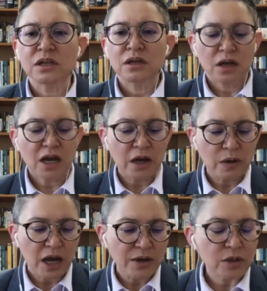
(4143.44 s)

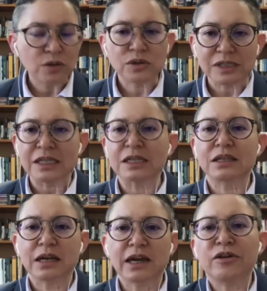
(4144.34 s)
How do you seek
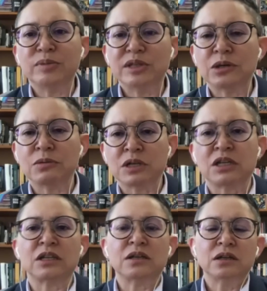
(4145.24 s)
the help that you
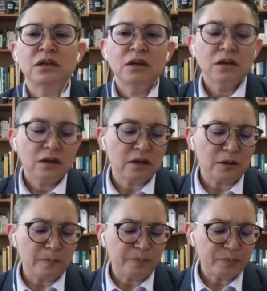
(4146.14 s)
need?
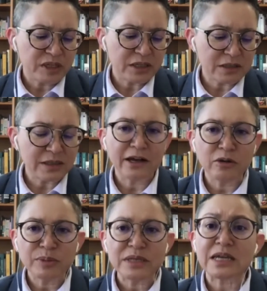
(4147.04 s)
Because the
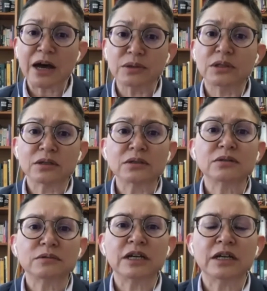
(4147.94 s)
help is out there,
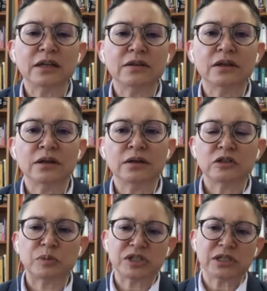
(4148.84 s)
right? And there,
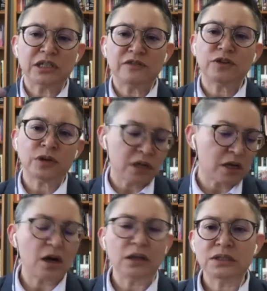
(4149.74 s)
especially if you're in a
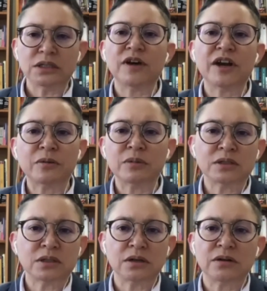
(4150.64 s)
college
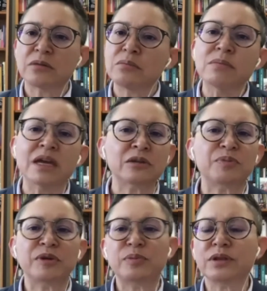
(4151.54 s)
environment, there are many
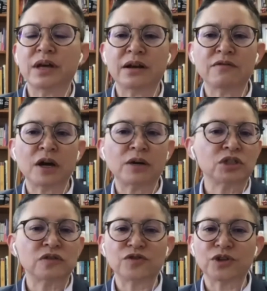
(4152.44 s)
people that are
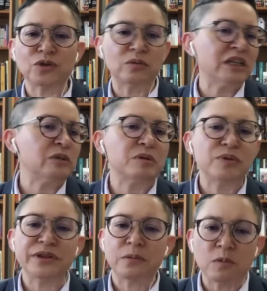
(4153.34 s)
vouching for you, many
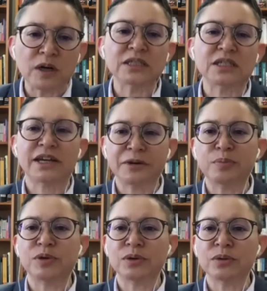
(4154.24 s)
people that want to help
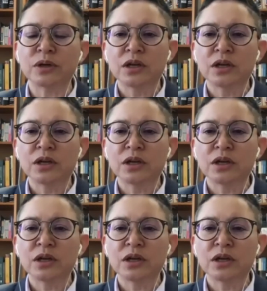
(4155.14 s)
you.